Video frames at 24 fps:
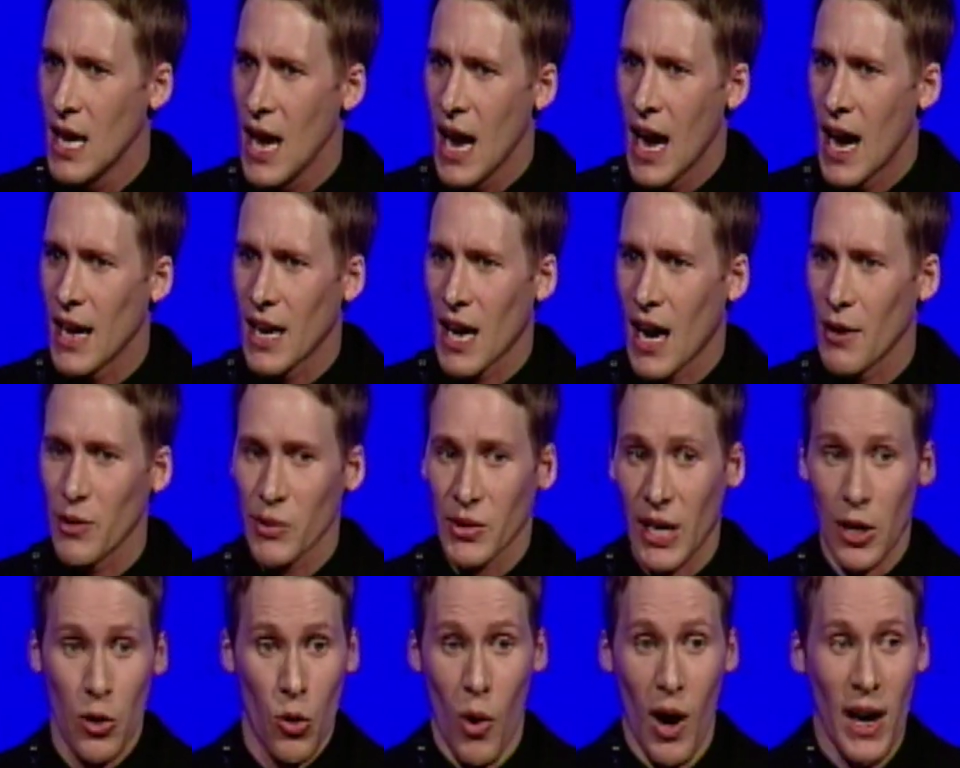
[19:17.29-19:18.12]
And I was
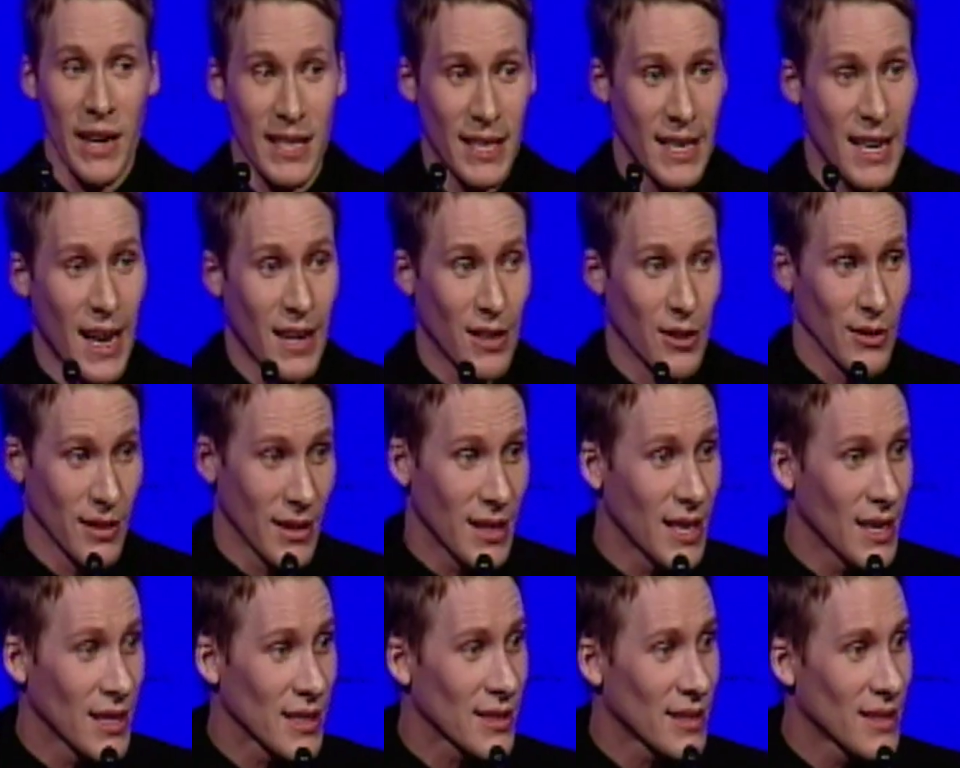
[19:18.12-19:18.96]
like, oh, I can handle
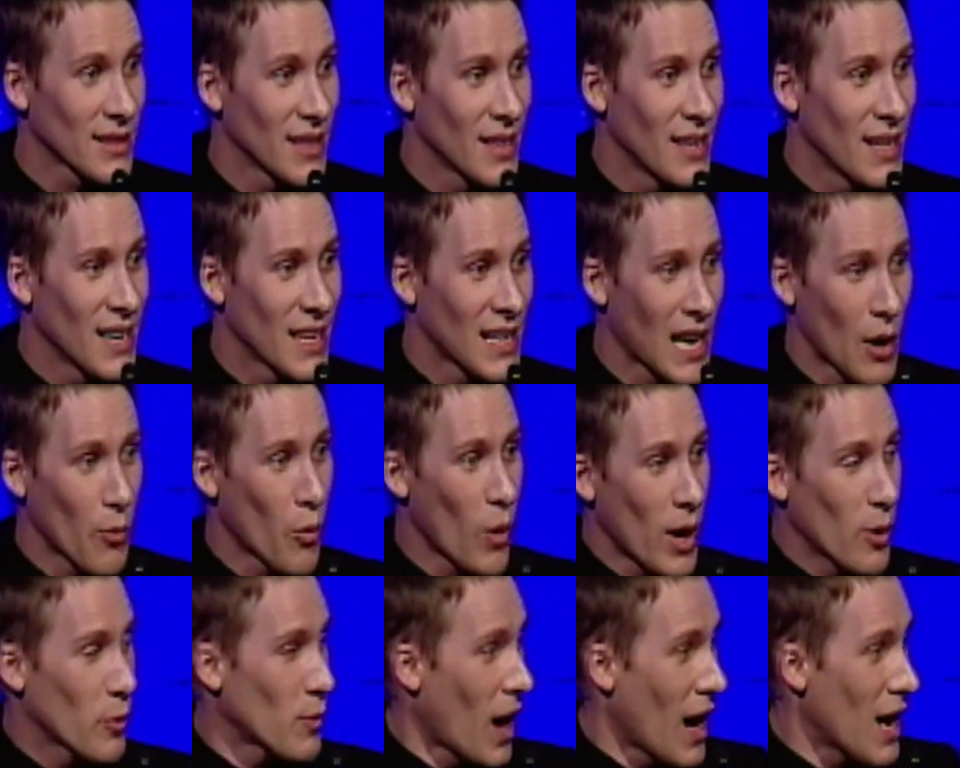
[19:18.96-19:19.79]
this. And I
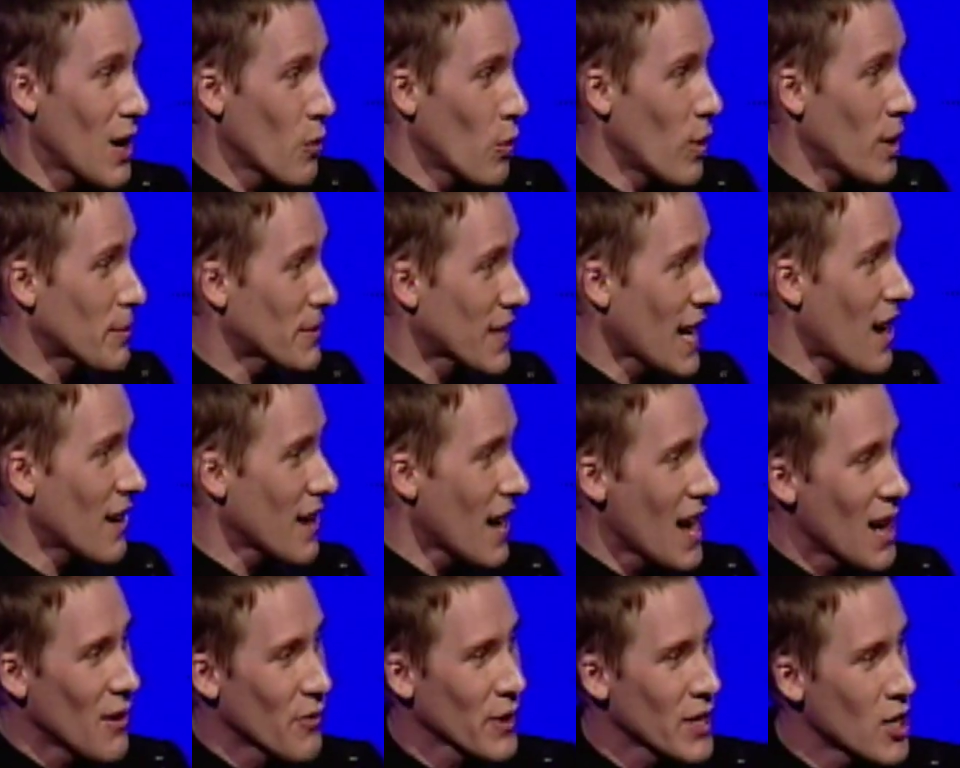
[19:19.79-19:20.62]
whipped out
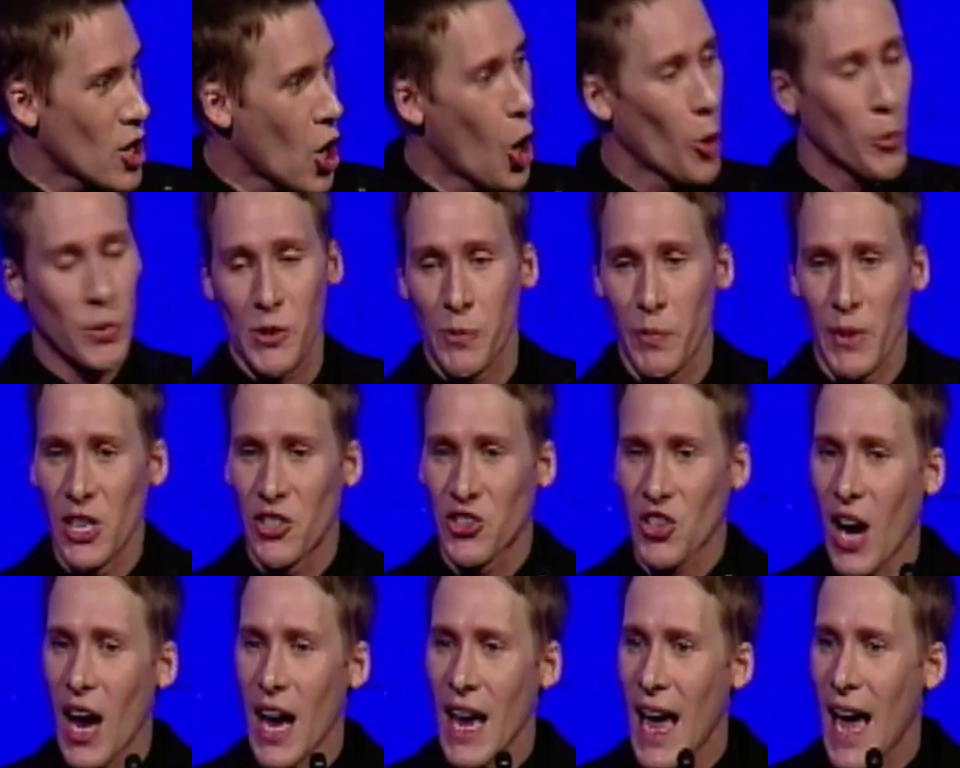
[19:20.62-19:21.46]
every hope speech
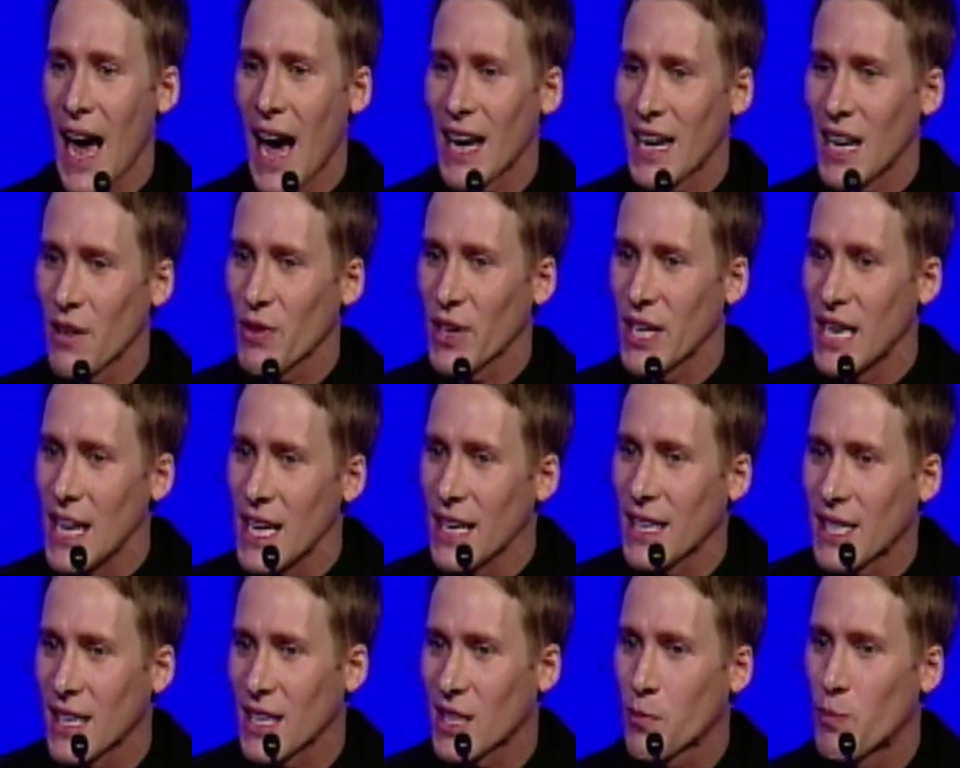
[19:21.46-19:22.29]
I had, every
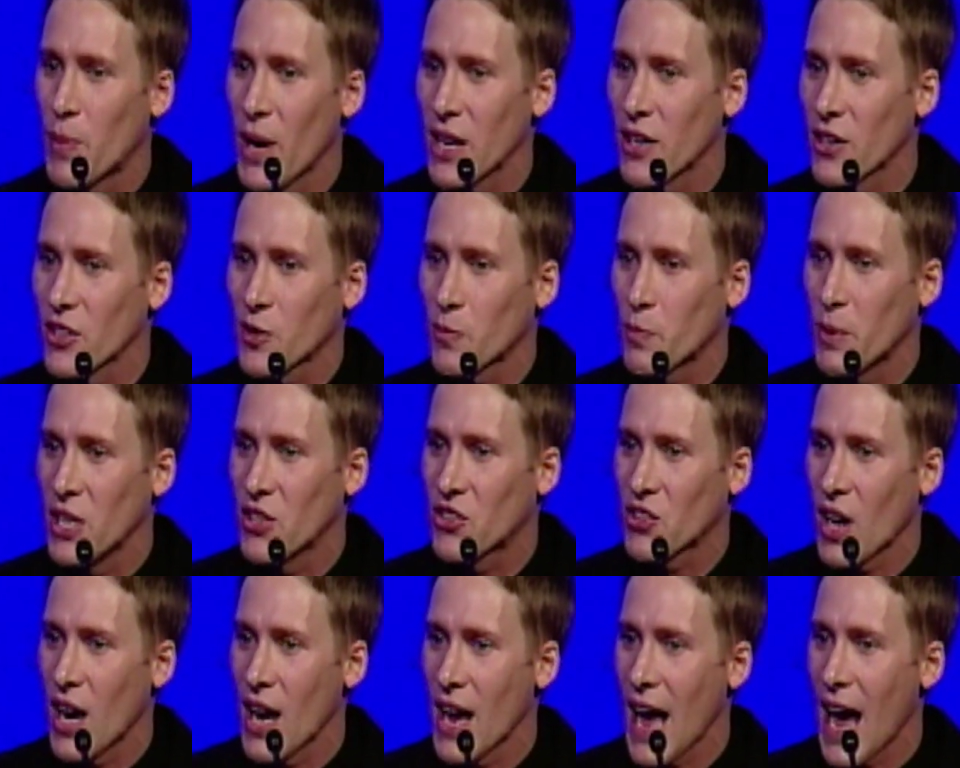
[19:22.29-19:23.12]
it gets better speech
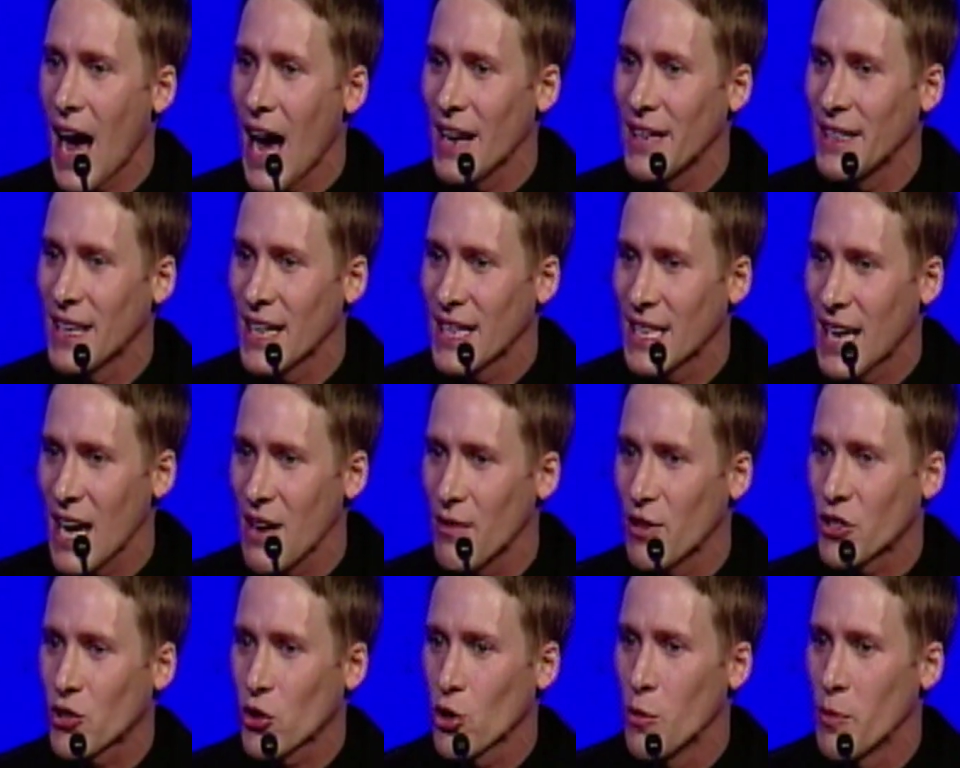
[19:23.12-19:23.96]
I had, and I gave
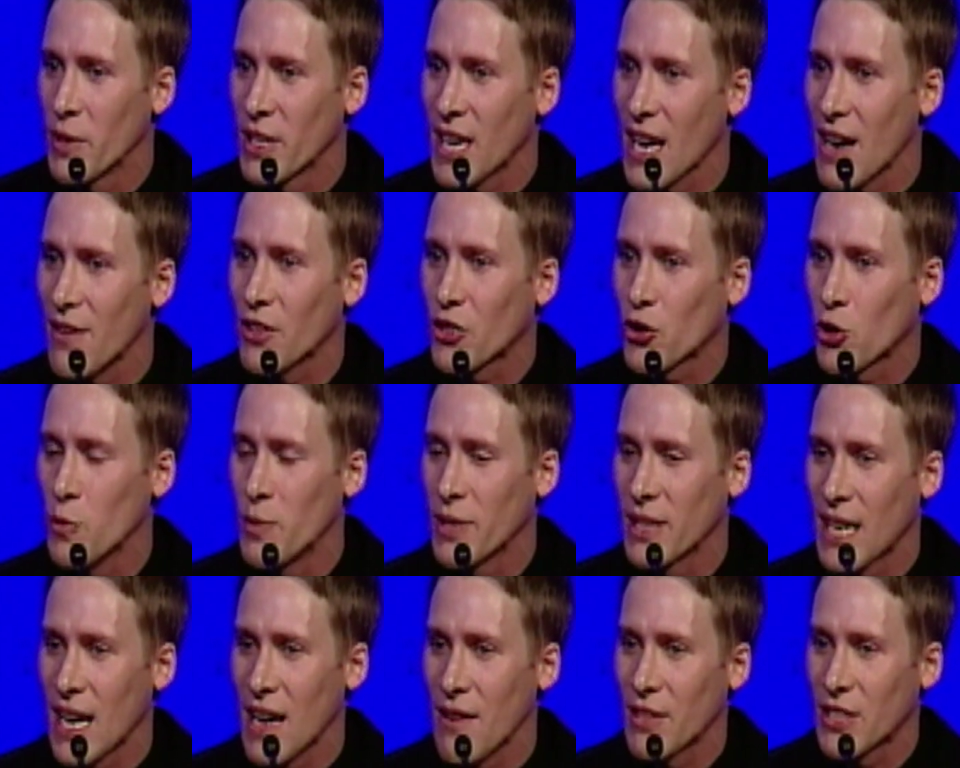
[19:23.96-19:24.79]
it to him and gave it to him and
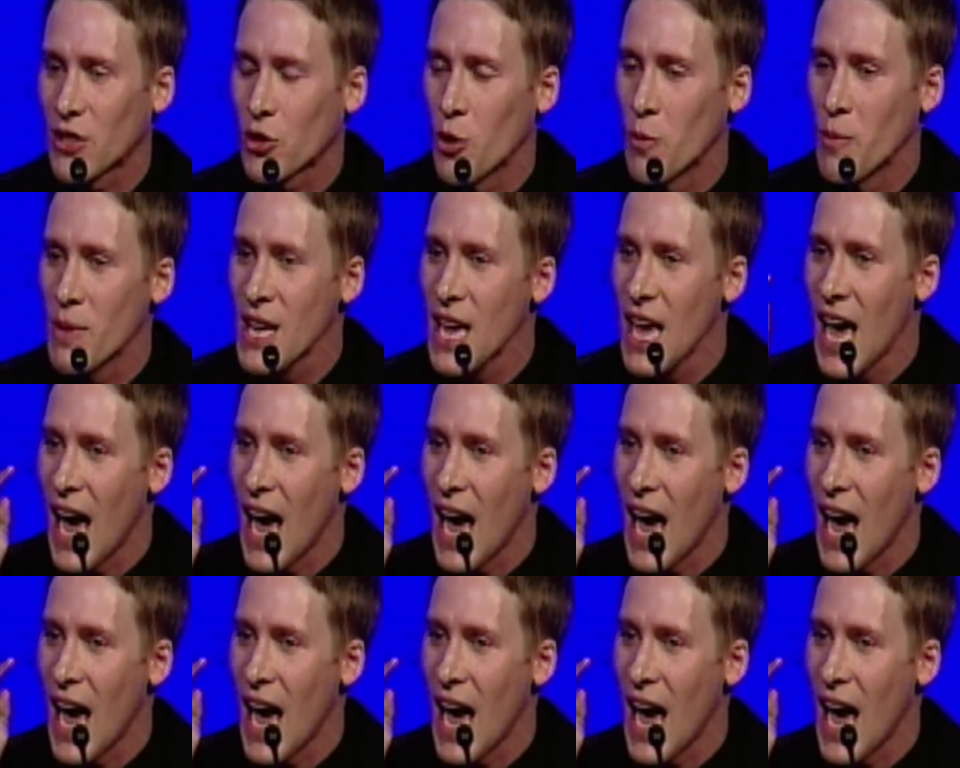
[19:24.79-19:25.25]
gave it to him.